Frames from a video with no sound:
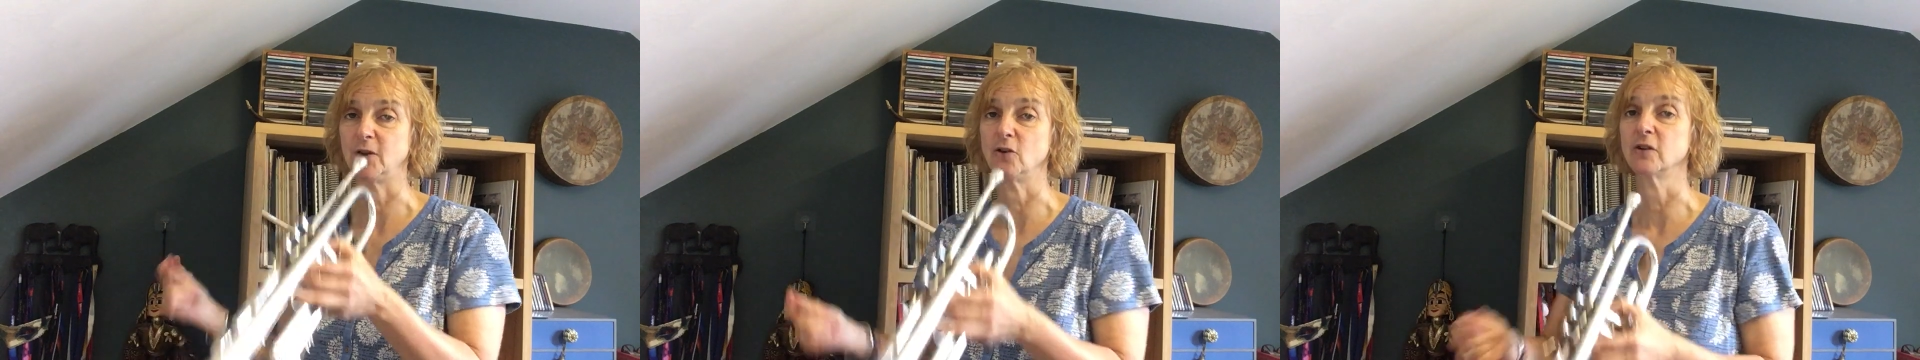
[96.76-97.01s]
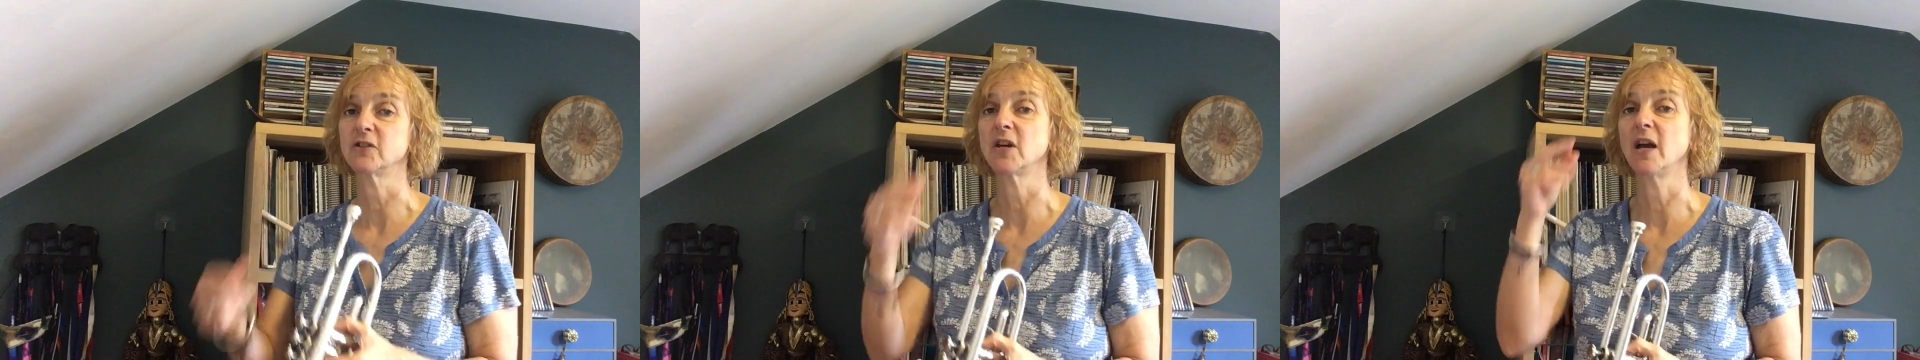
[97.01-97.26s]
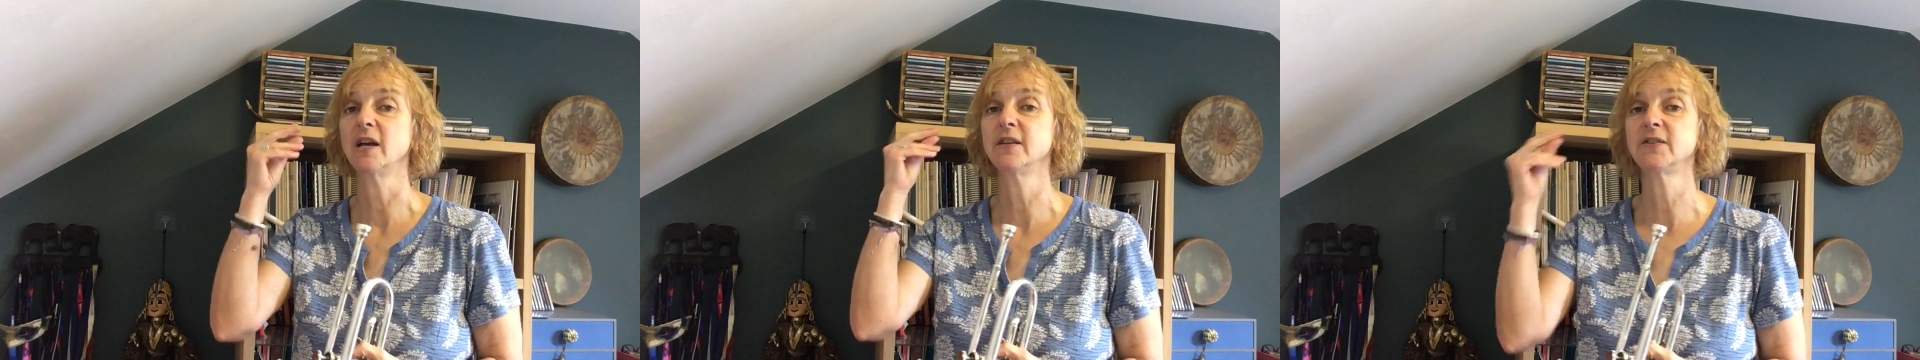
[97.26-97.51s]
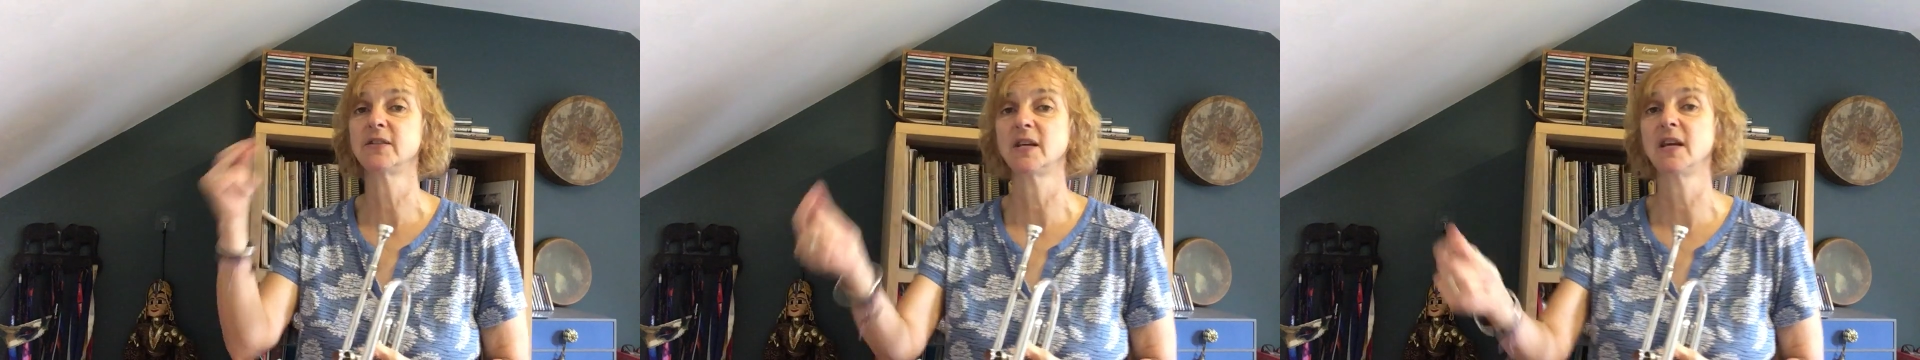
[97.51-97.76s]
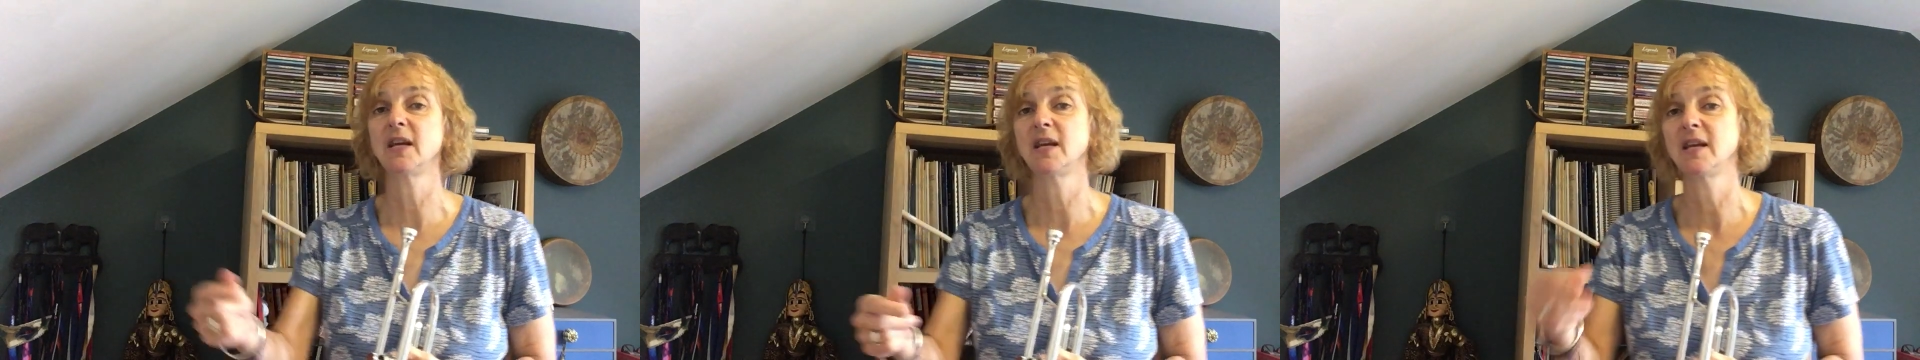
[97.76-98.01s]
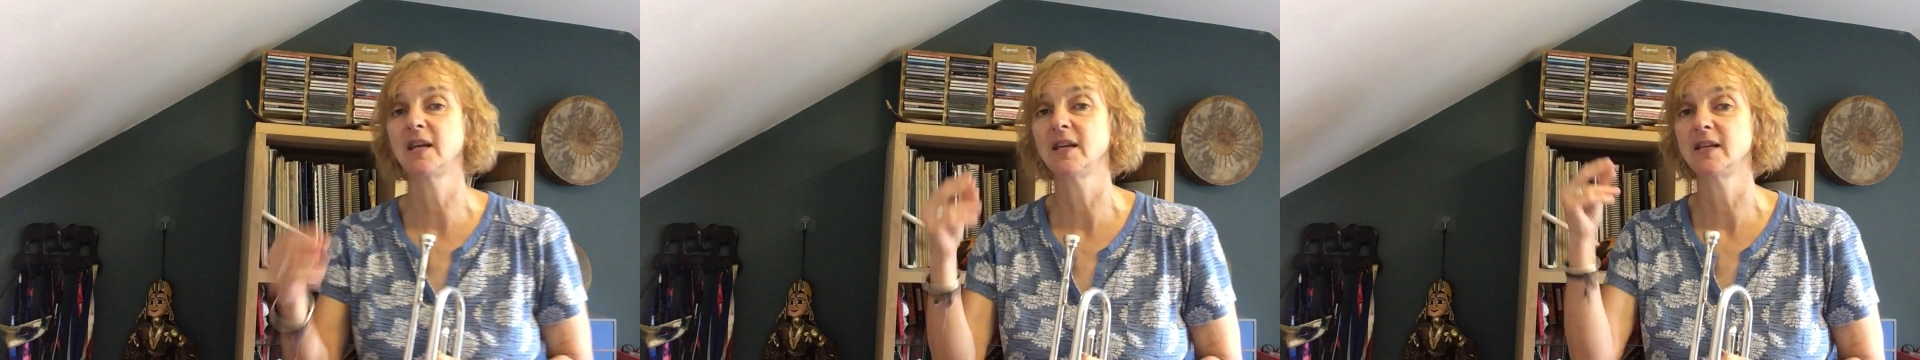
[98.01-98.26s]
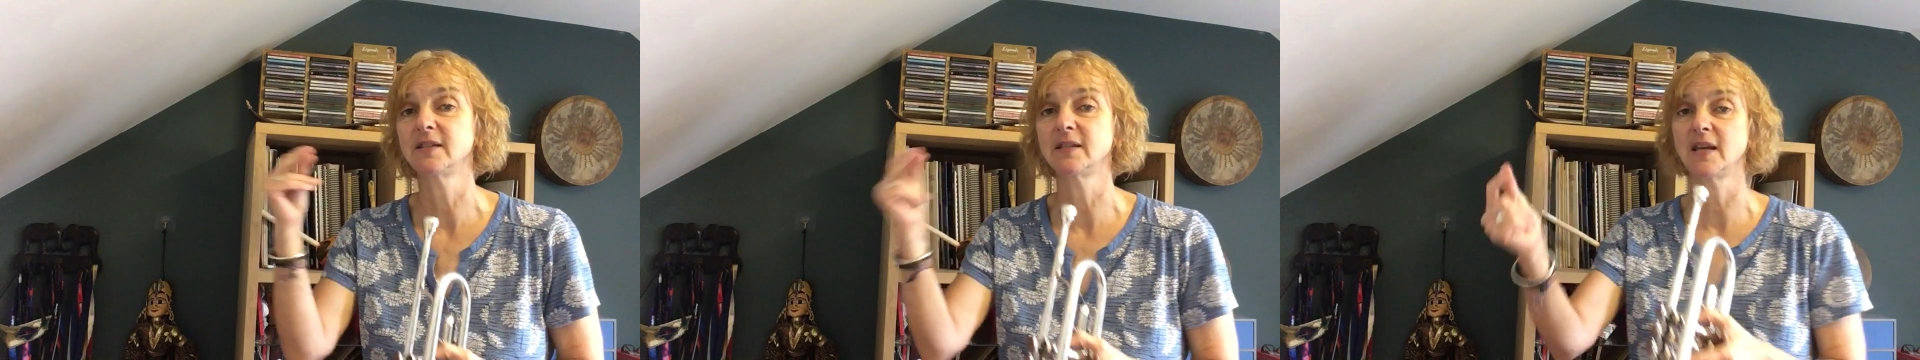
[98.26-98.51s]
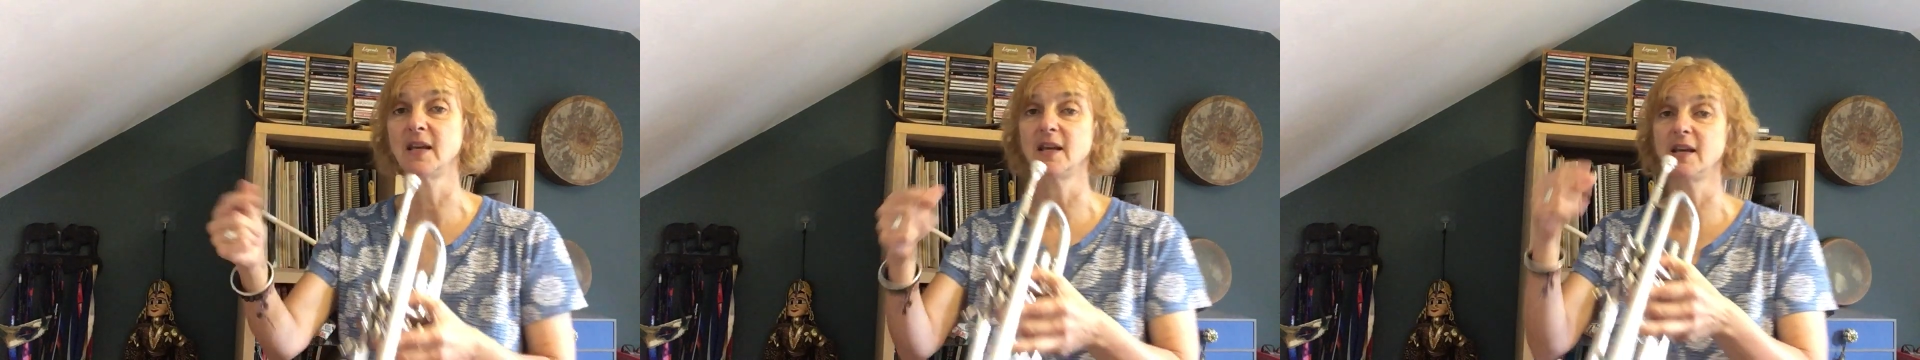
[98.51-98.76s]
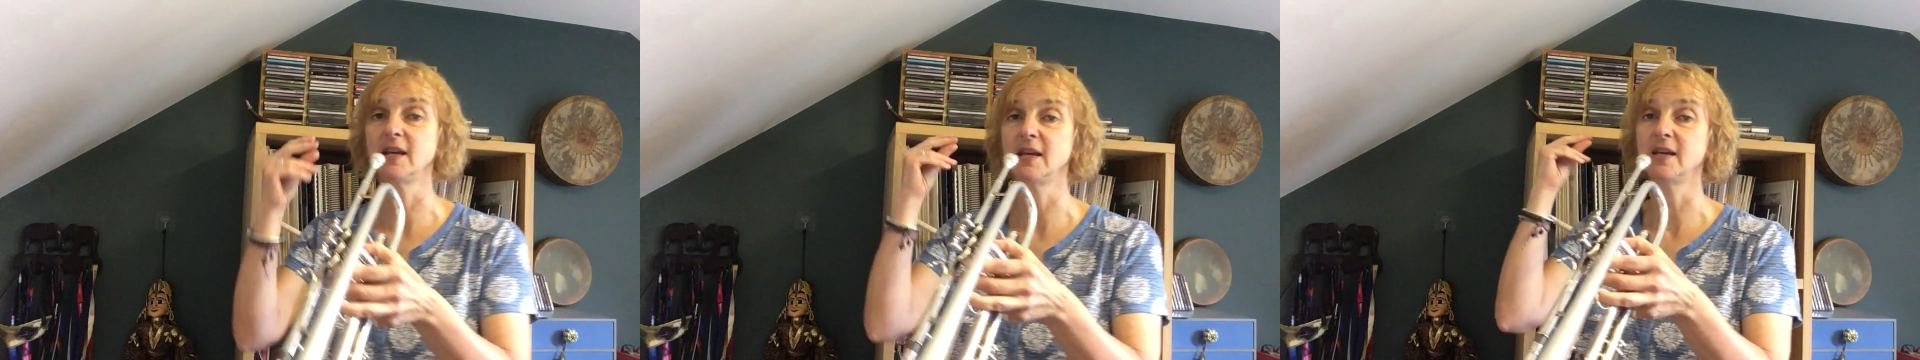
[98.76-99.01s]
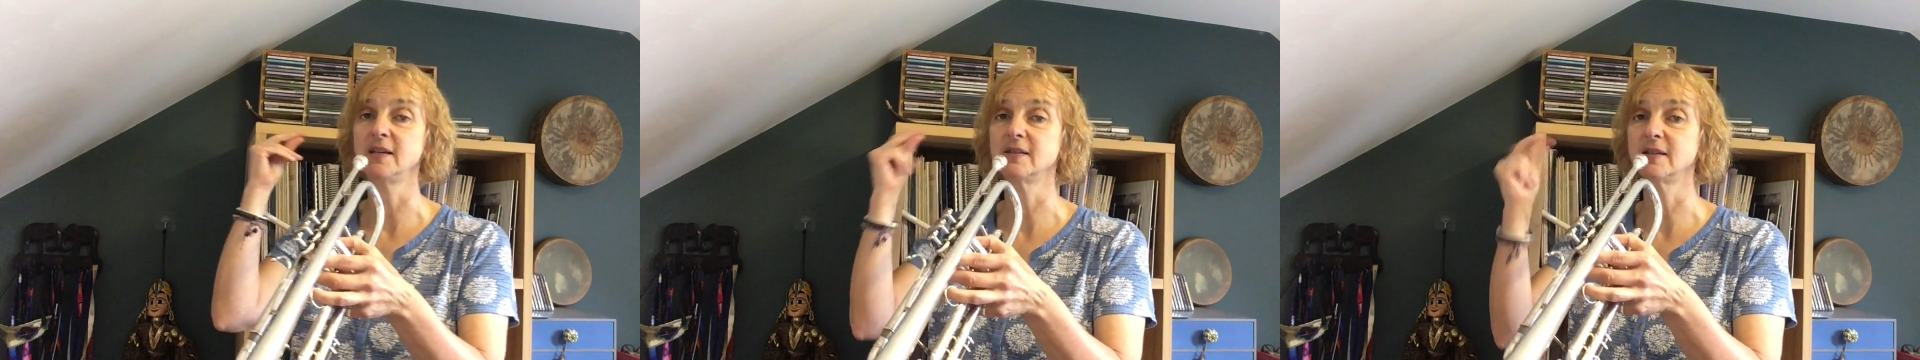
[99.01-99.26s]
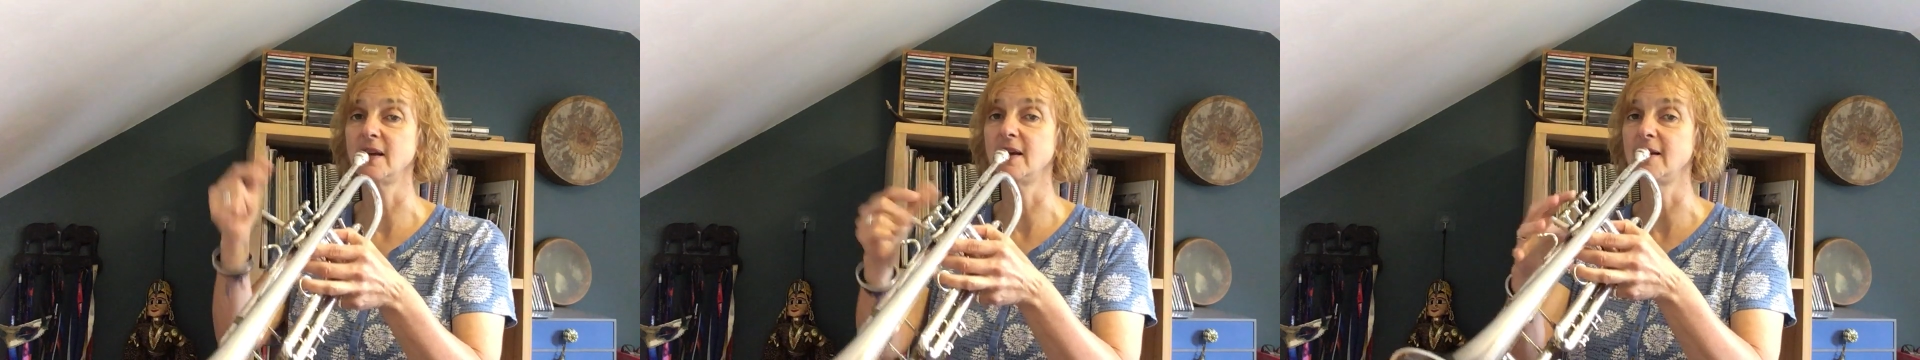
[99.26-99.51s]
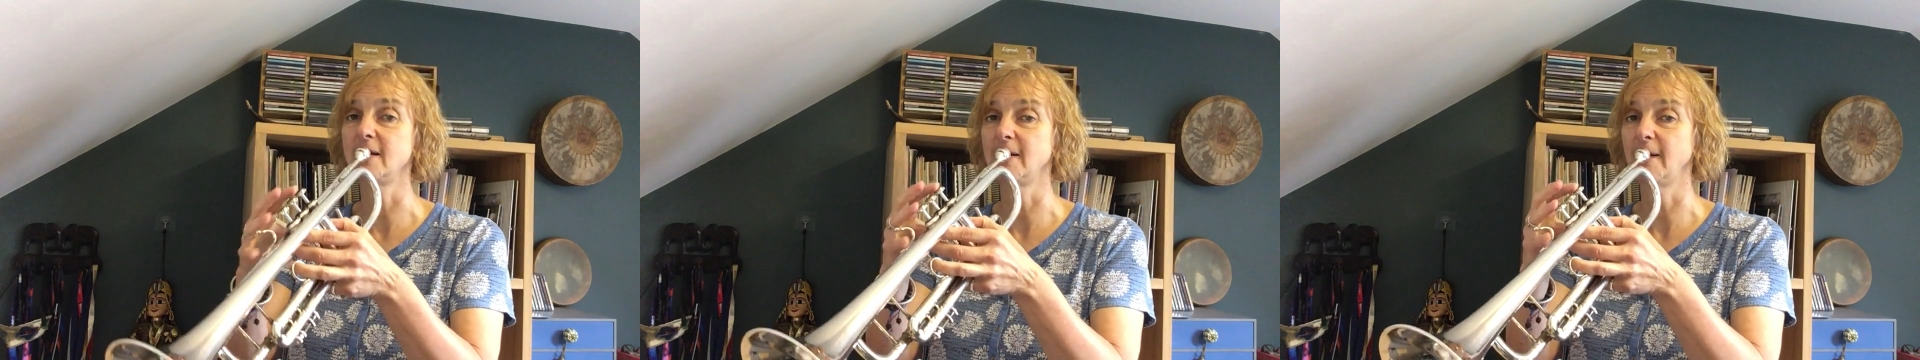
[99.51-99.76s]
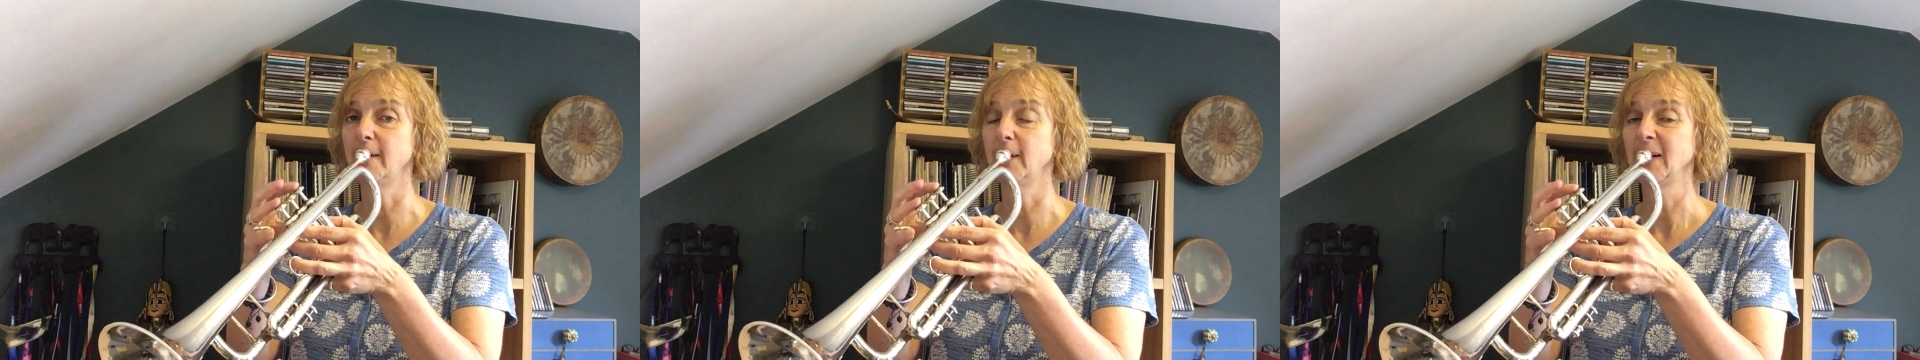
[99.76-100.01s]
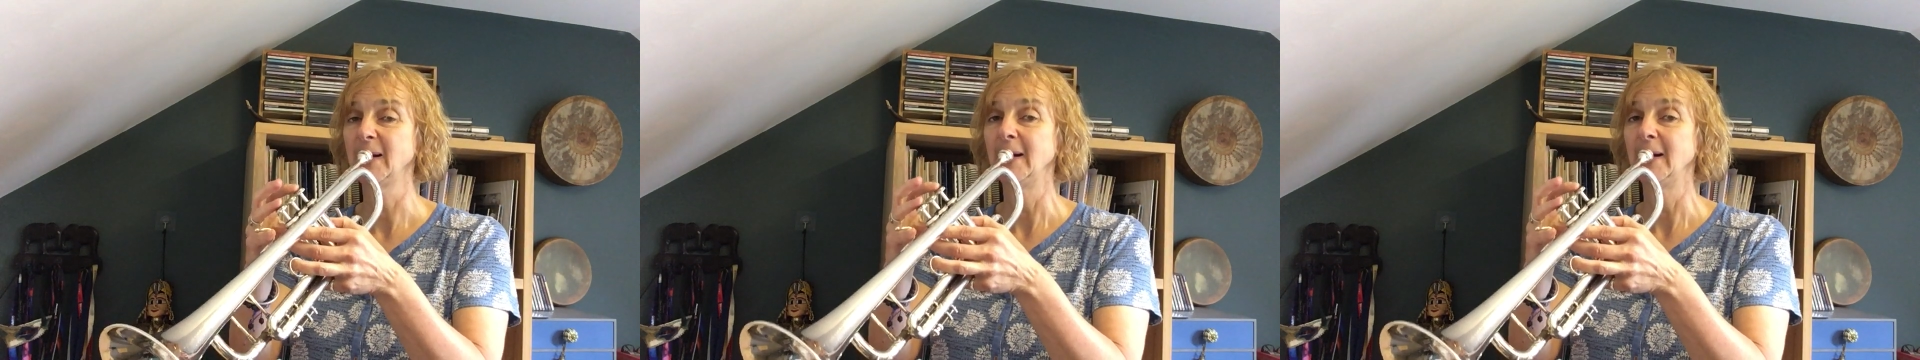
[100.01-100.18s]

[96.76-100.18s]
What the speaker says: Your turn. C, C, C.